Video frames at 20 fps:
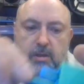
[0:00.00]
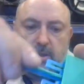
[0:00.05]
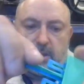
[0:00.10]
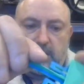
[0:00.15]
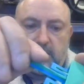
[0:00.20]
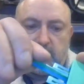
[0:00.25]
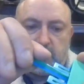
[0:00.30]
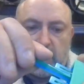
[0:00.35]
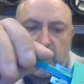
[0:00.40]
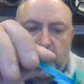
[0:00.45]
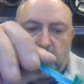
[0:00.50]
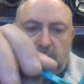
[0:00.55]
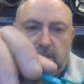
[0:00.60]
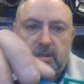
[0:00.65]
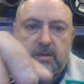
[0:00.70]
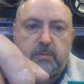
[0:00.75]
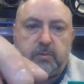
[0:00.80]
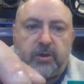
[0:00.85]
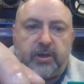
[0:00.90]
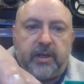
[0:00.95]
extend the
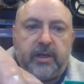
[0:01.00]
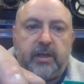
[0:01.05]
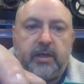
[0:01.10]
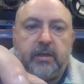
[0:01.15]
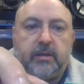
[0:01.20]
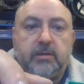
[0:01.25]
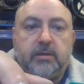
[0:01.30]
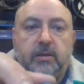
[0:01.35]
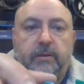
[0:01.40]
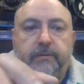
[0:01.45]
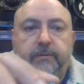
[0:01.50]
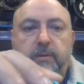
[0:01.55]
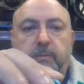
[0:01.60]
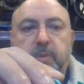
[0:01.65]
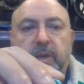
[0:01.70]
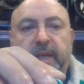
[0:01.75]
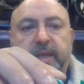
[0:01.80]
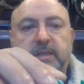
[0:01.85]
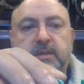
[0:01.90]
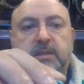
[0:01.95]
springiness of the
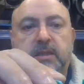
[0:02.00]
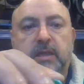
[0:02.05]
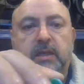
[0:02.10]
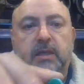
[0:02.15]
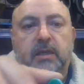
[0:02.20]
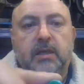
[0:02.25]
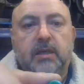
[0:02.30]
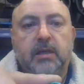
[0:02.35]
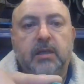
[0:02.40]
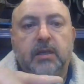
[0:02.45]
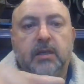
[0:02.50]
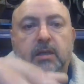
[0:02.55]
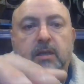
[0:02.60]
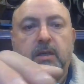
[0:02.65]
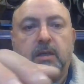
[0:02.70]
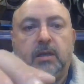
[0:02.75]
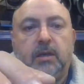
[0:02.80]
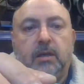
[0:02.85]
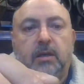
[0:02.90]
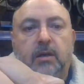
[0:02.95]
plastic
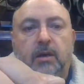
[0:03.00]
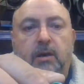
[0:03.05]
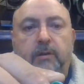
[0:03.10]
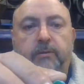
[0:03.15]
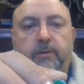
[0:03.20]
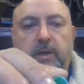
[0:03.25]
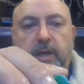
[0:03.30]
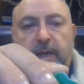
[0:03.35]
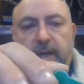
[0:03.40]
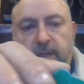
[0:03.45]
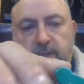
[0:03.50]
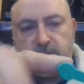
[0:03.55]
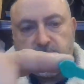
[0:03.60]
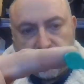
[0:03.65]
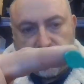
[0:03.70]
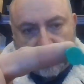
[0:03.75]
over a larger